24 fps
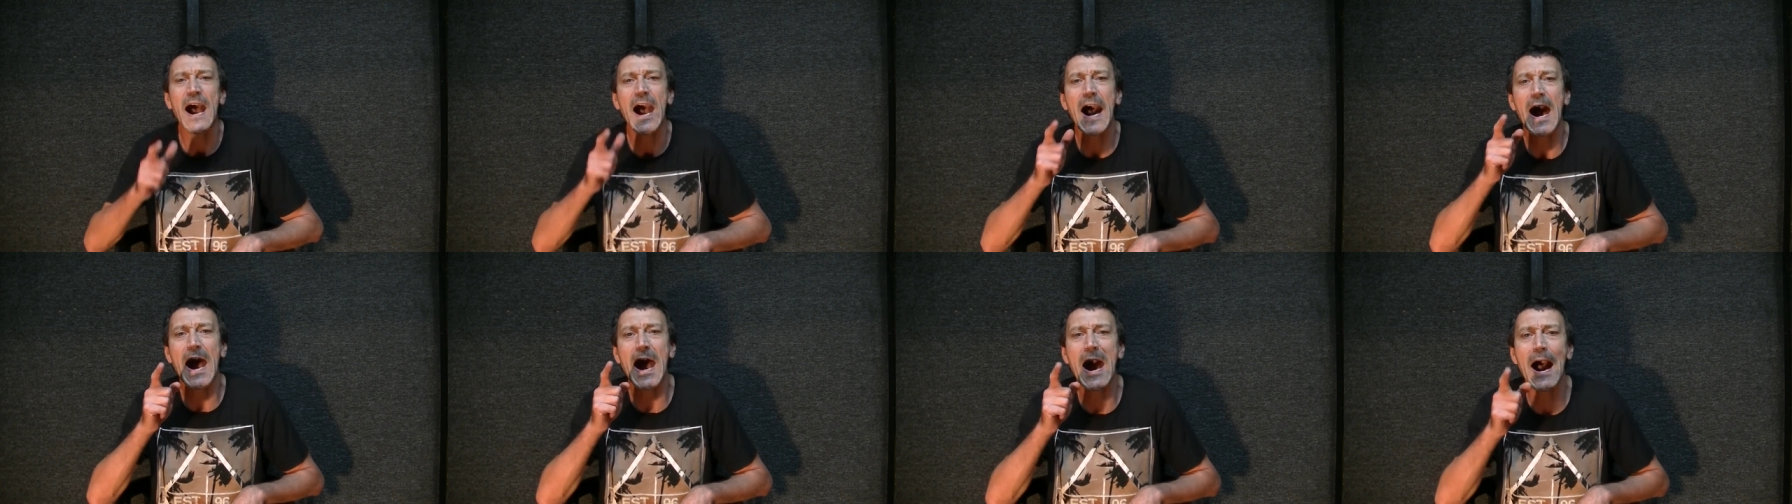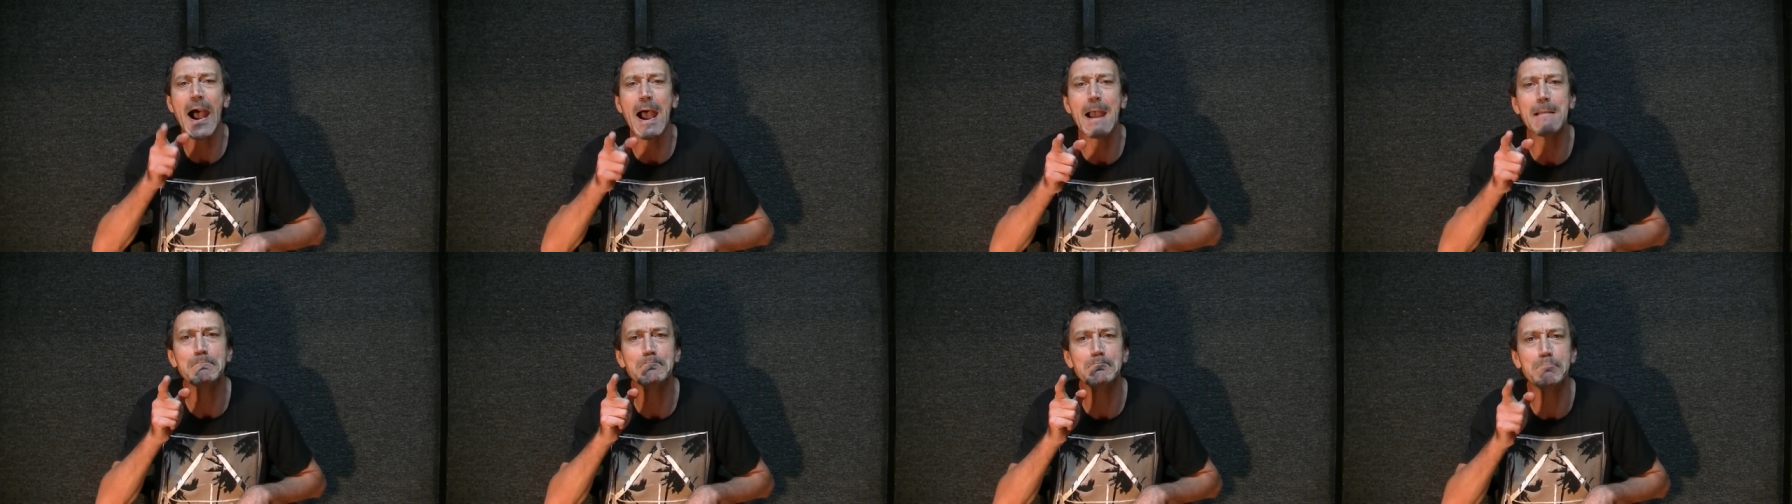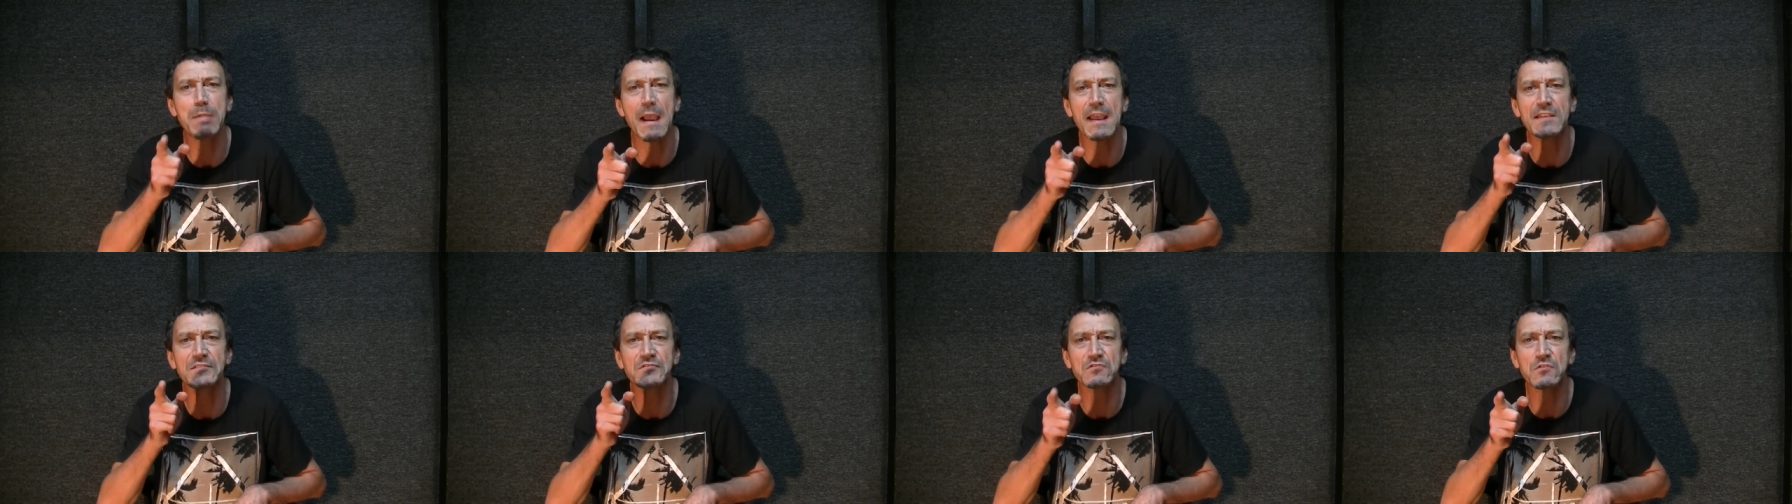I'm
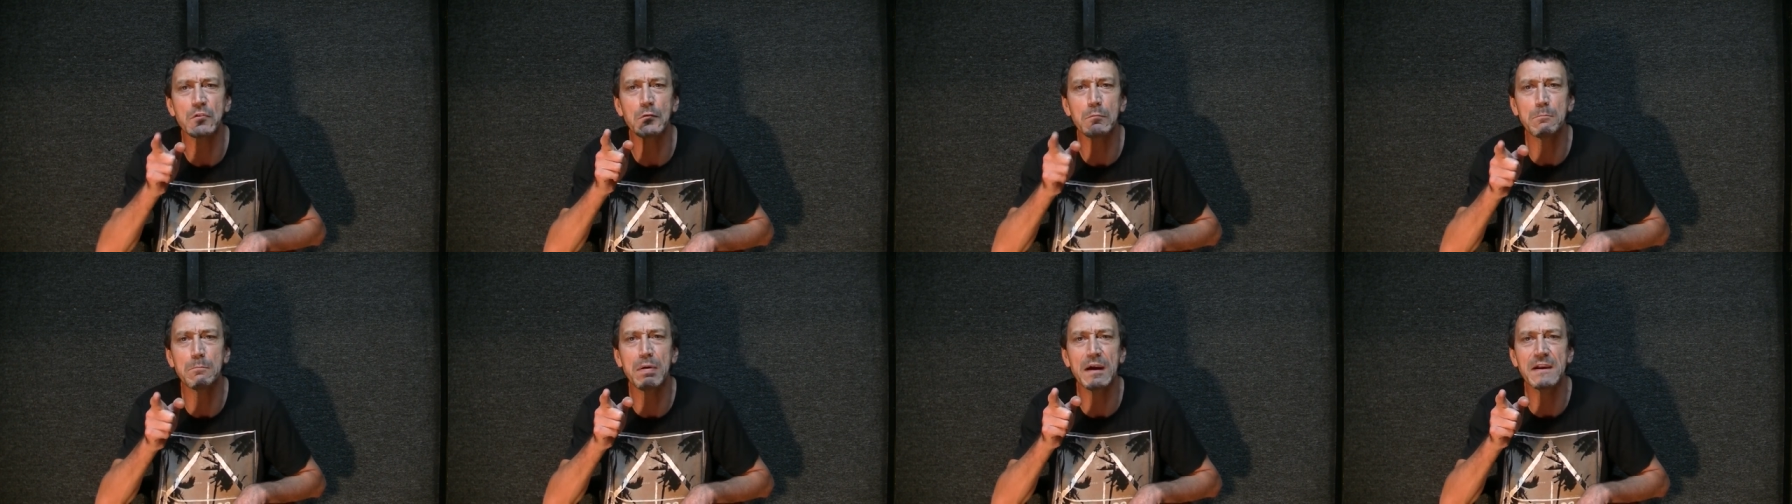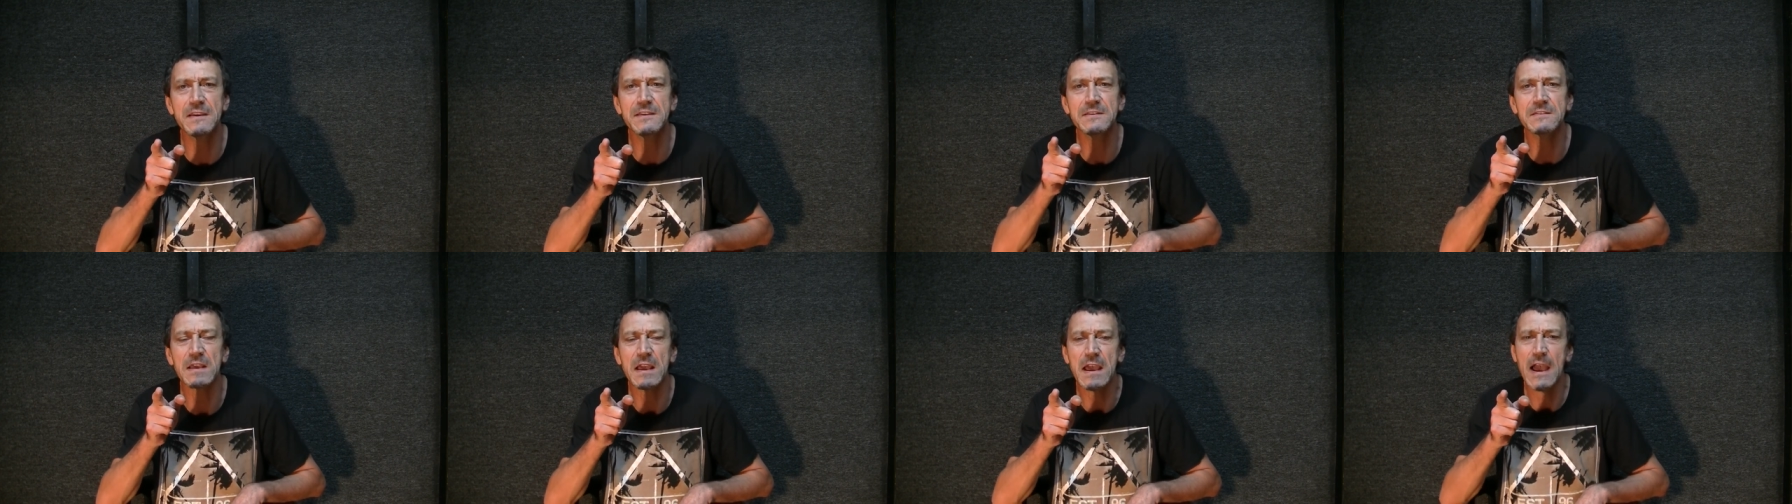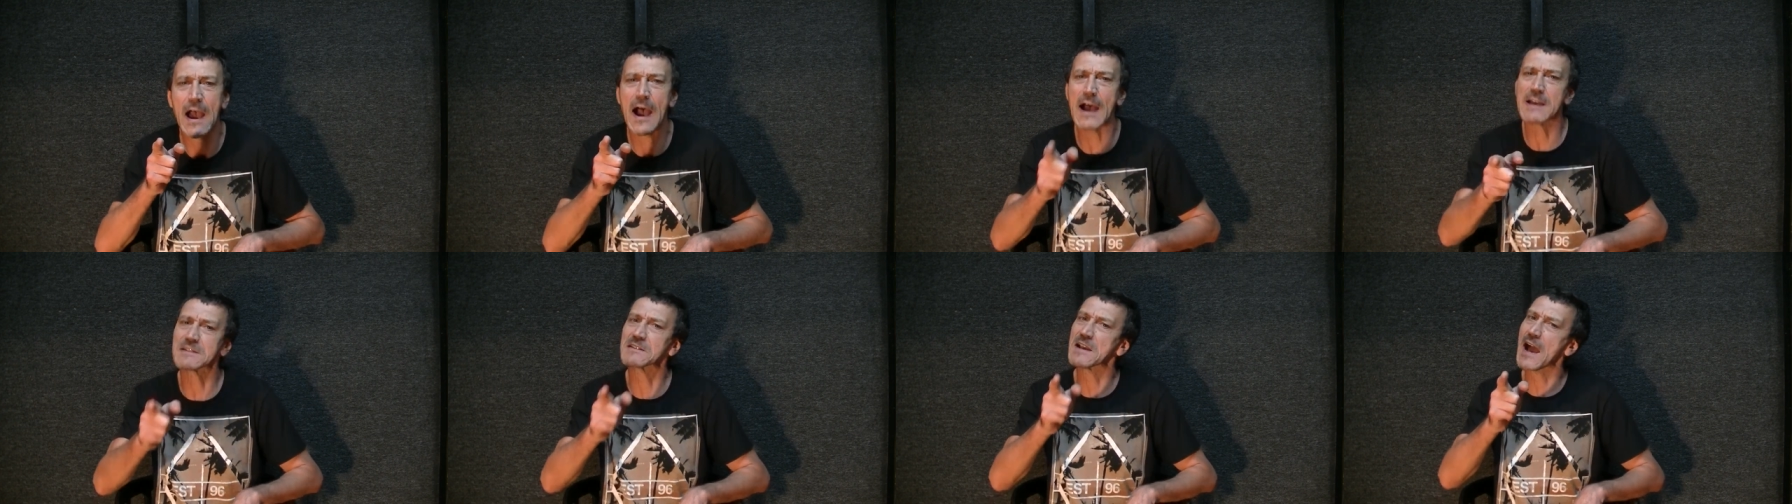Petrol Pete, as